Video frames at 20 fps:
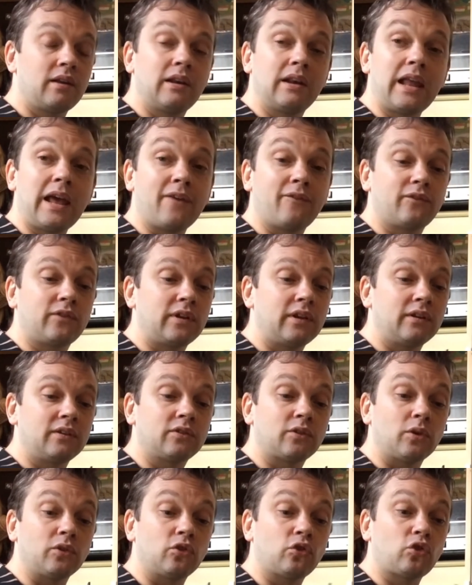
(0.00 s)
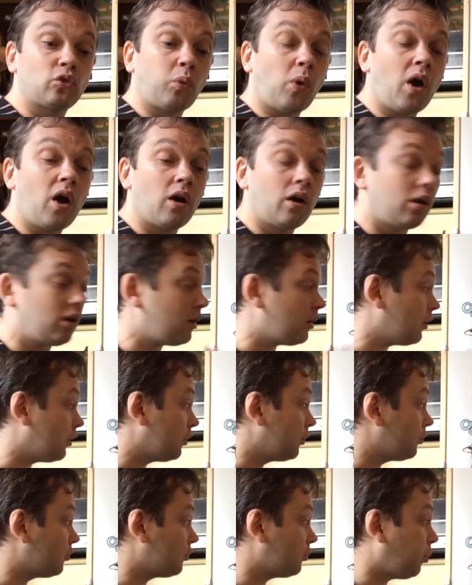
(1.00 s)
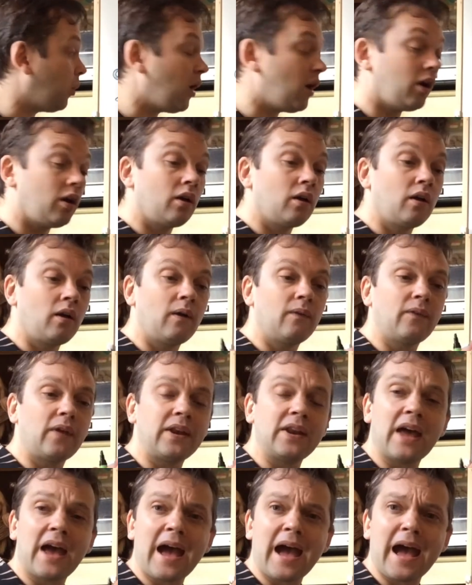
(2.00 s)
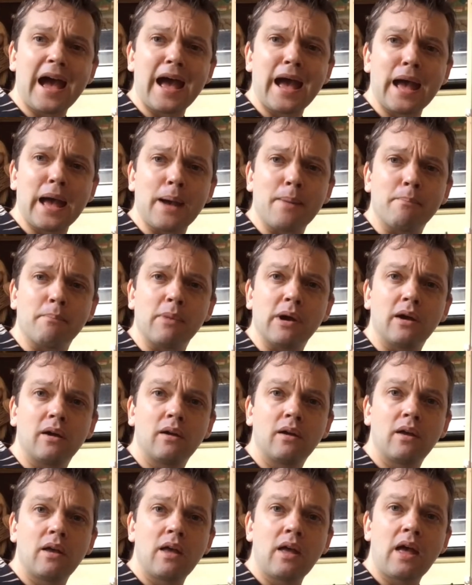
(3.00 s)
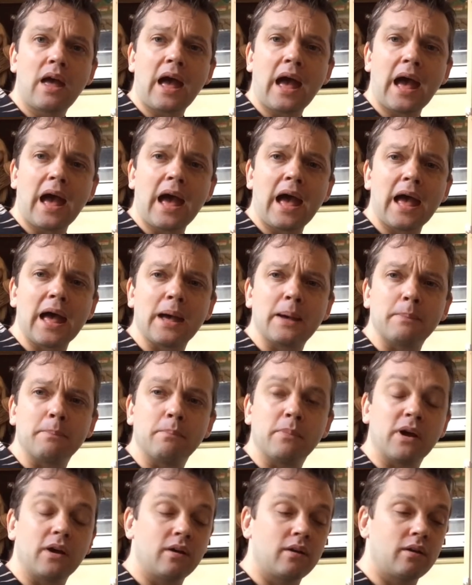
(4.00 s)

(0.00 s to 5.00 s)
Left, so it's swa, swa, and then am, am,